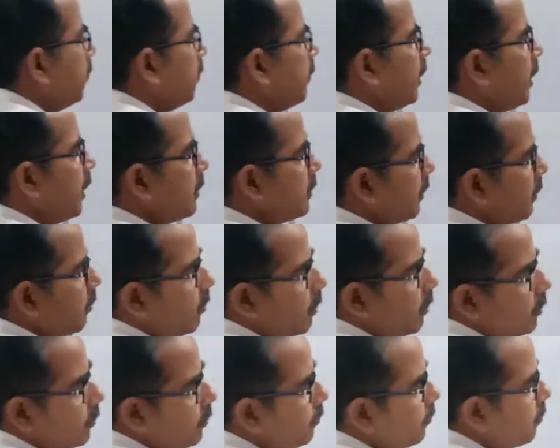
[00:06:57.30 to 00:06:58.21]
px equal
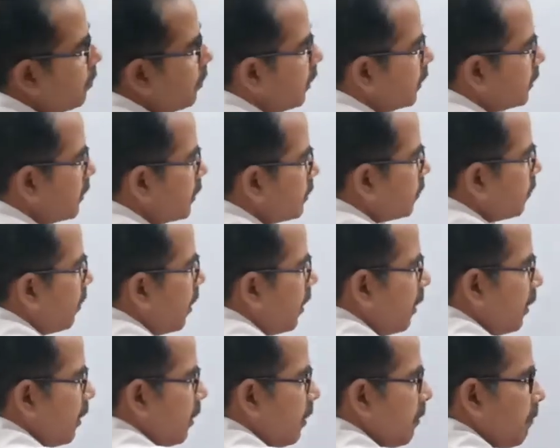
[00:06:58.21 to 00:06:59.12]
to 4x square
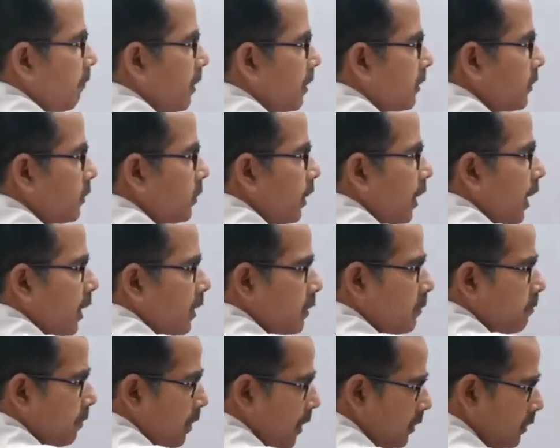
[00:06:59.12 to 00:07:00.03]
plus 3x
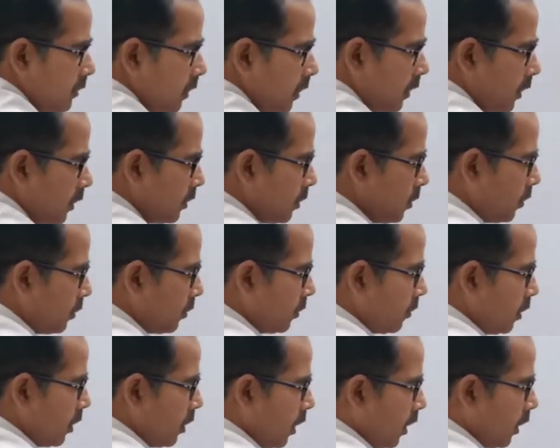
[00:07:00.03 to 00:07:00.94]
plus 2.
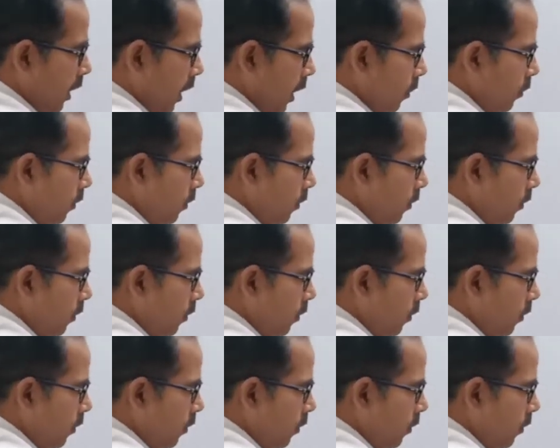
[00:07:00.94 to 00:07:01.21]
Now